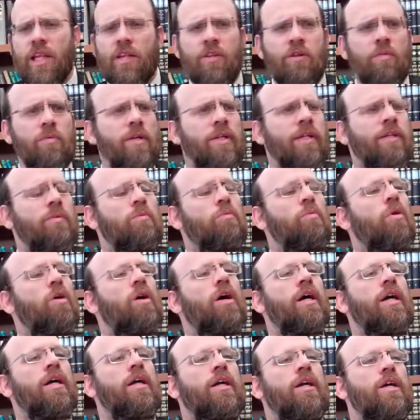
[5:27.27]
the reason
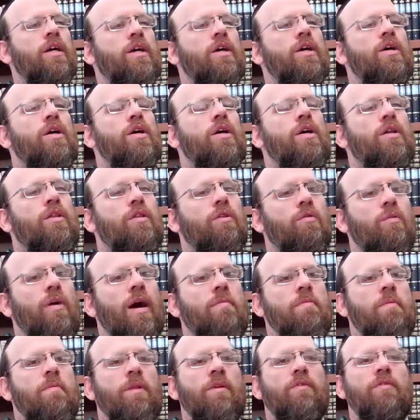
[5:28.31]
why the
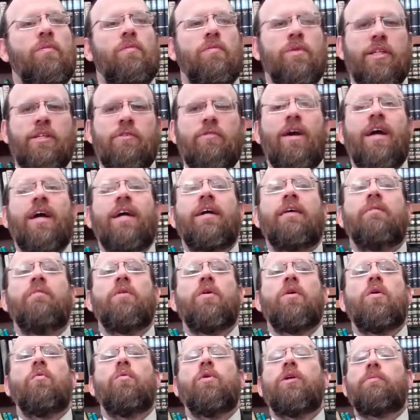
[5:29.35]
Rambam lived in Mitzrayim
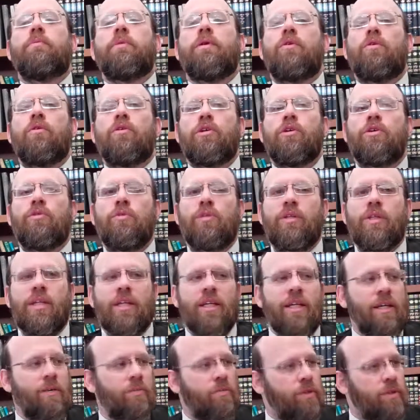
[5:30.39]
was because
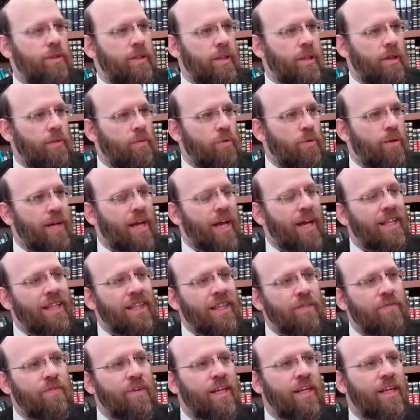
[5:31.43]
they were not
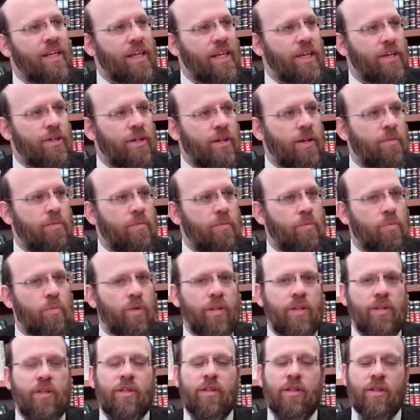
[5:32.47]
living in Egypt
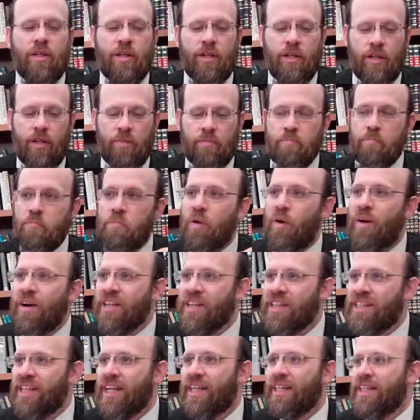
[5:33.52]
with the
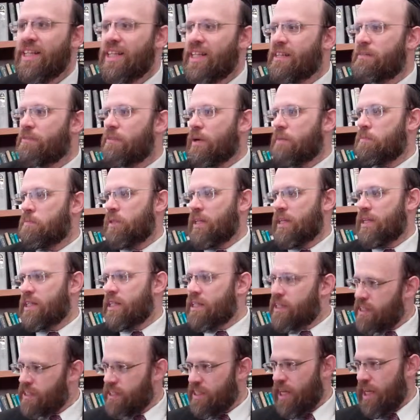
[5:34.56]
mindset, this is my place
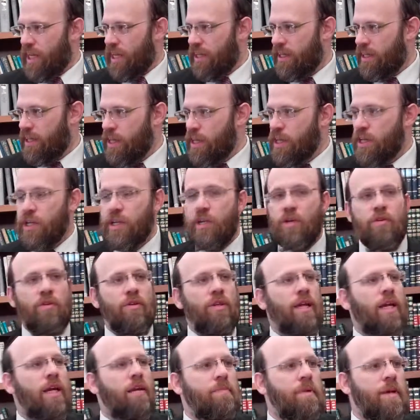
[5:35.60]
to stay. There are a
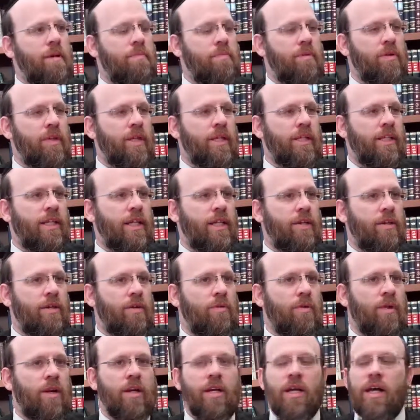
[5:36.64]
lot of people, they say, you know
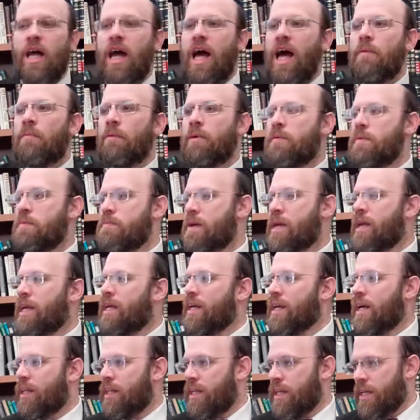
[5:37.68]
what, I'm going to be
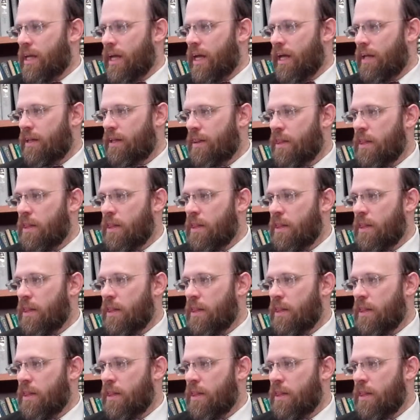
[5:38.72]
making Aliyah.